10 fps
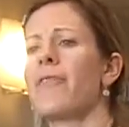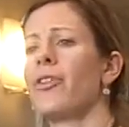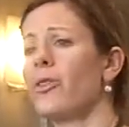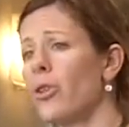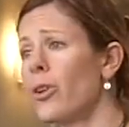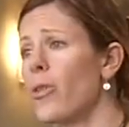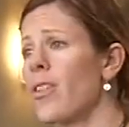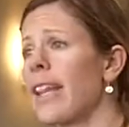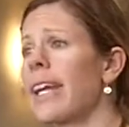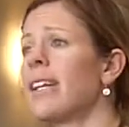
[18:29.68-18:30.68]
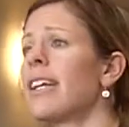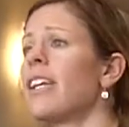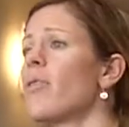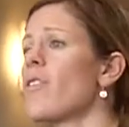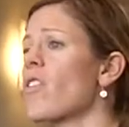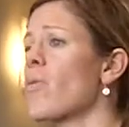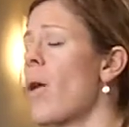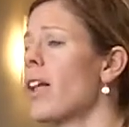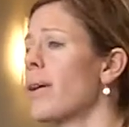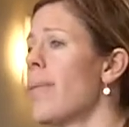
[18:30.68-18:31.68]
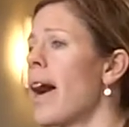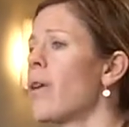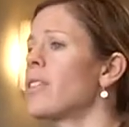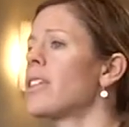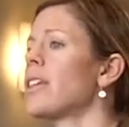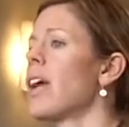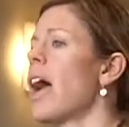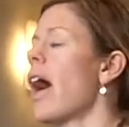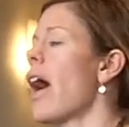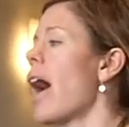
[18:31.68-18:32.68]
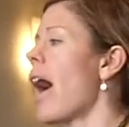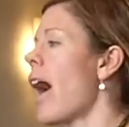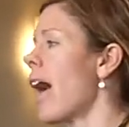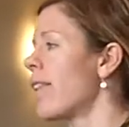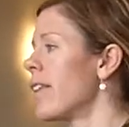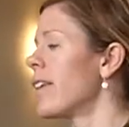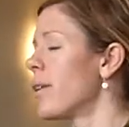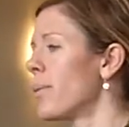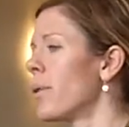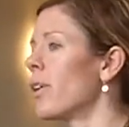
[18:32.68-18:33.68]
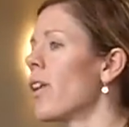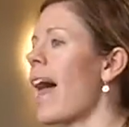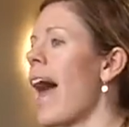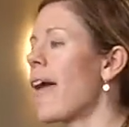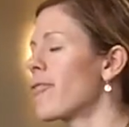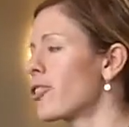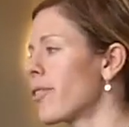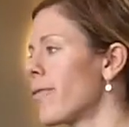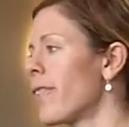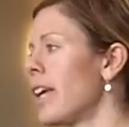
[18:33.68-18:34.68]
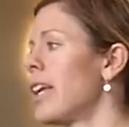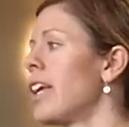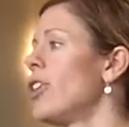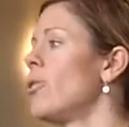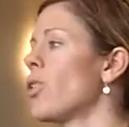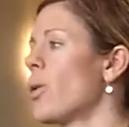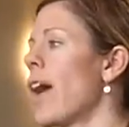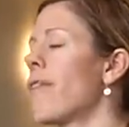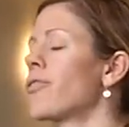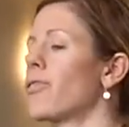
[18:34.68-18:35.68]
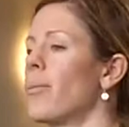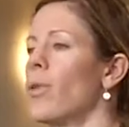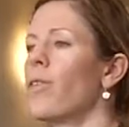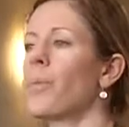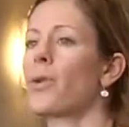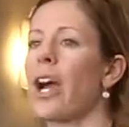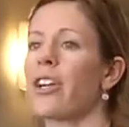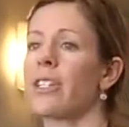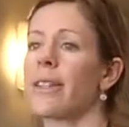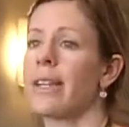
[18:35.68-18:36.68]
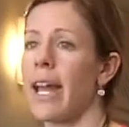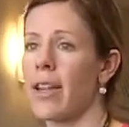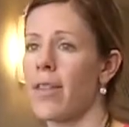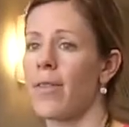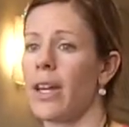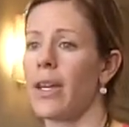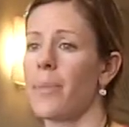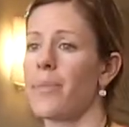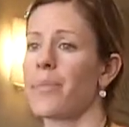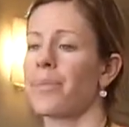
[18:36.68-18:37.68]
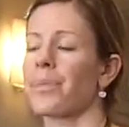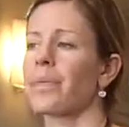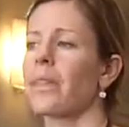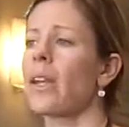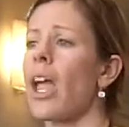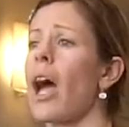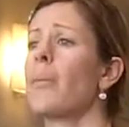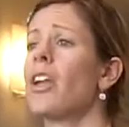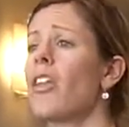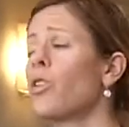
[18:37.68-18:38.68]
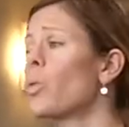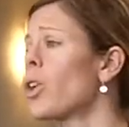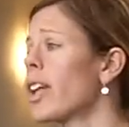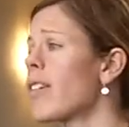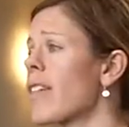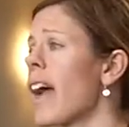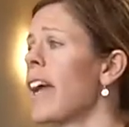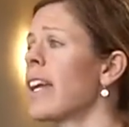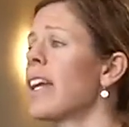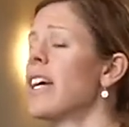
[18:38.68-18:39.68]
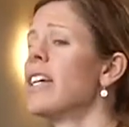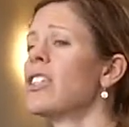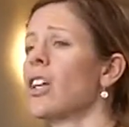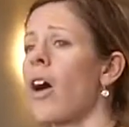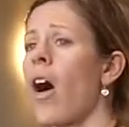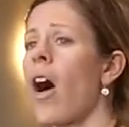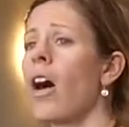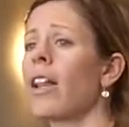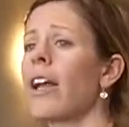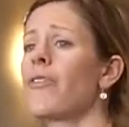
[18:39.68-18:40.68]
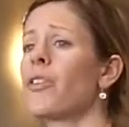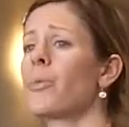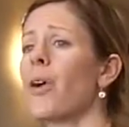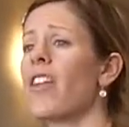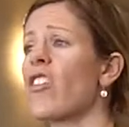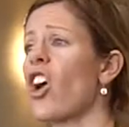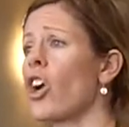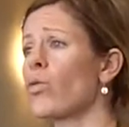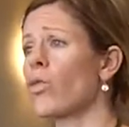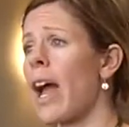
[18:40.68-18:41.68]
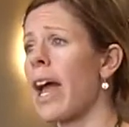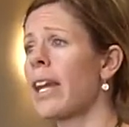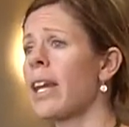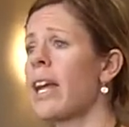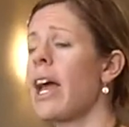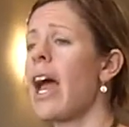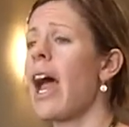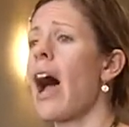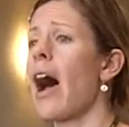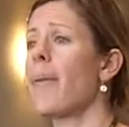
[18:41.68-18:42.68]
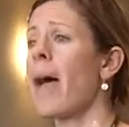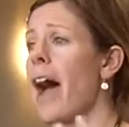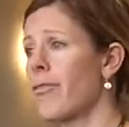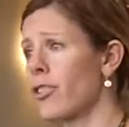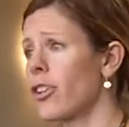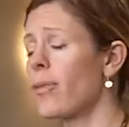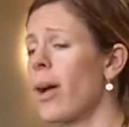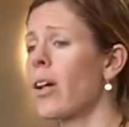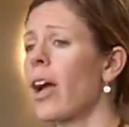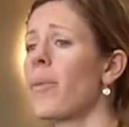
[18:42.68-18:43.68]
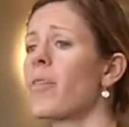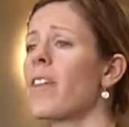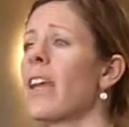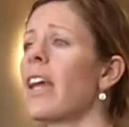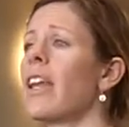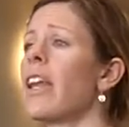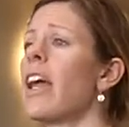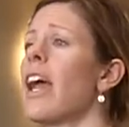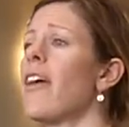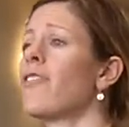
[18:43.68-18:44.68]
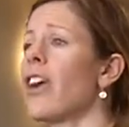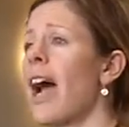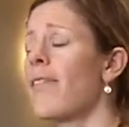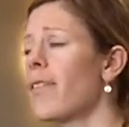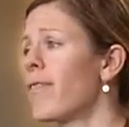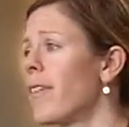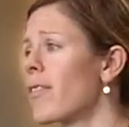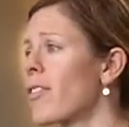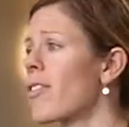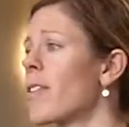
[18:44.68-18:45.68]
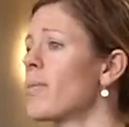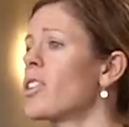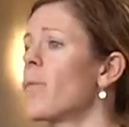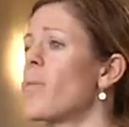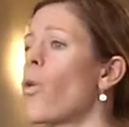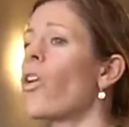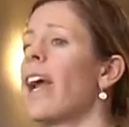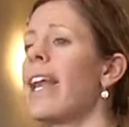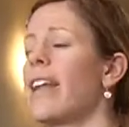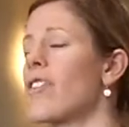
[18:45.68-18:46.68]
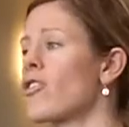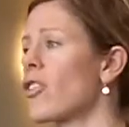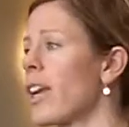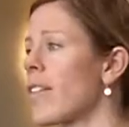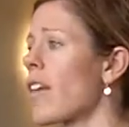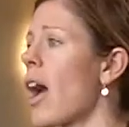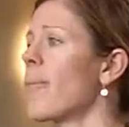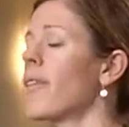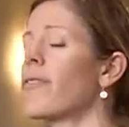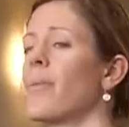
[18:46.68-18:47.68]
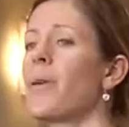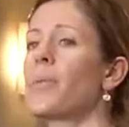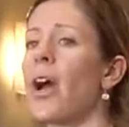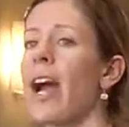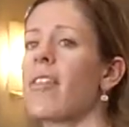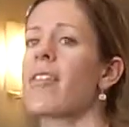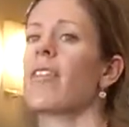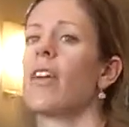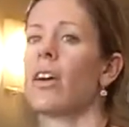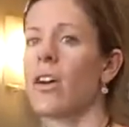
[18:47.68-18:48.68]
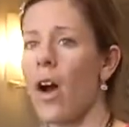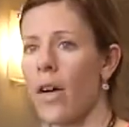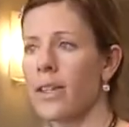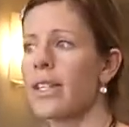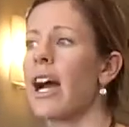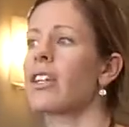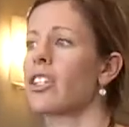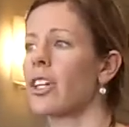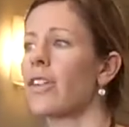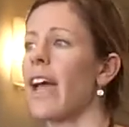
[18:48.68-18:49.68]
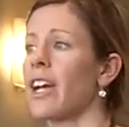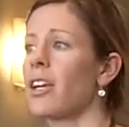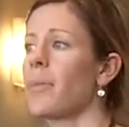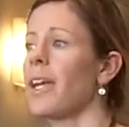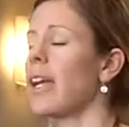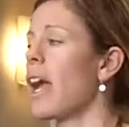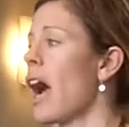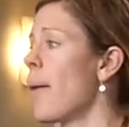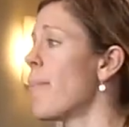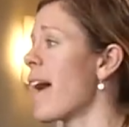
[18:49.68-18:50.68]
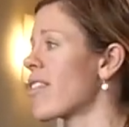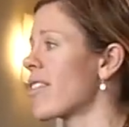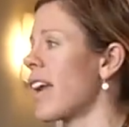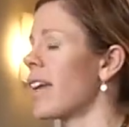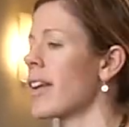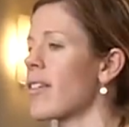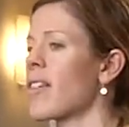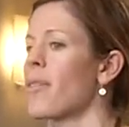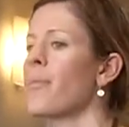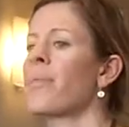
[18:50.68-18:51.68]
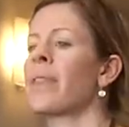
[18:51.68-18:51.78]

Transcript: If you do use lanolin, use a small amount on the nipple after a feed, and you don't have to remove it prior to the next feed. Another warning sign to call if your breasts are red after your milk comes in, if you're having fever symptoms or any streaks coming from the breast, call the doctor. That could be mastitis.